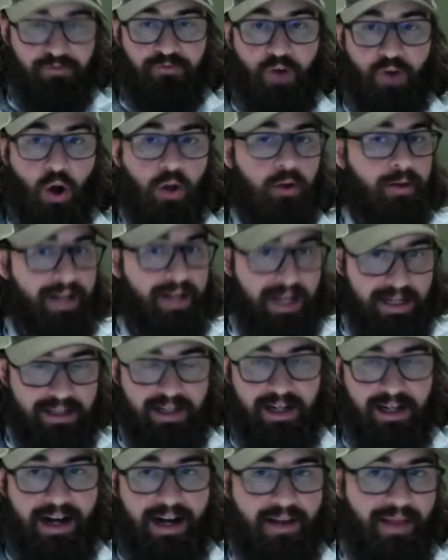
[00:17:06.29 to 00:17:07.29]
falling
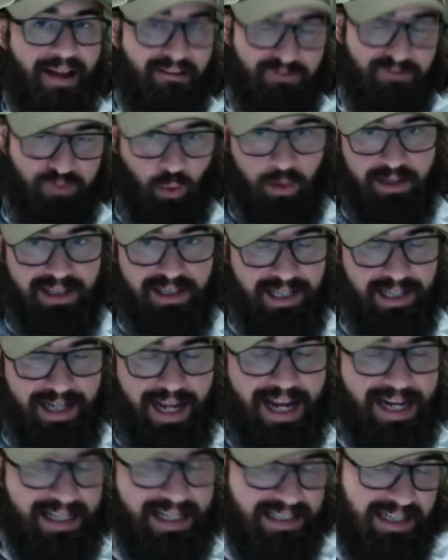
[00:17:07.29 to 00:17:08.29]
into kind of that 14 to
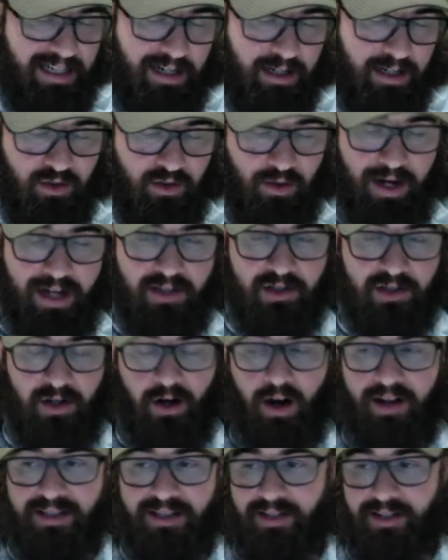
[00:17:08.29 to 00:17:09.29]
18 inch range
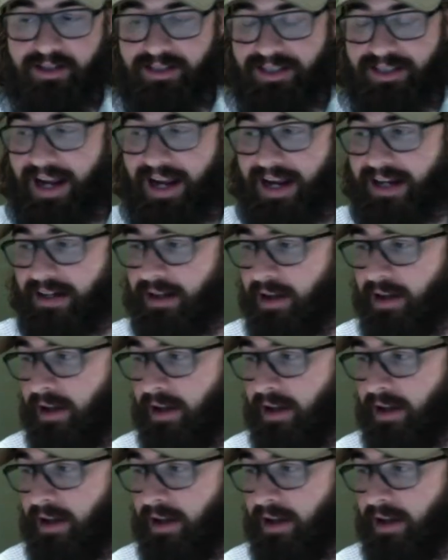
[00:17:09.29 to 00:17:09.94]
across the state.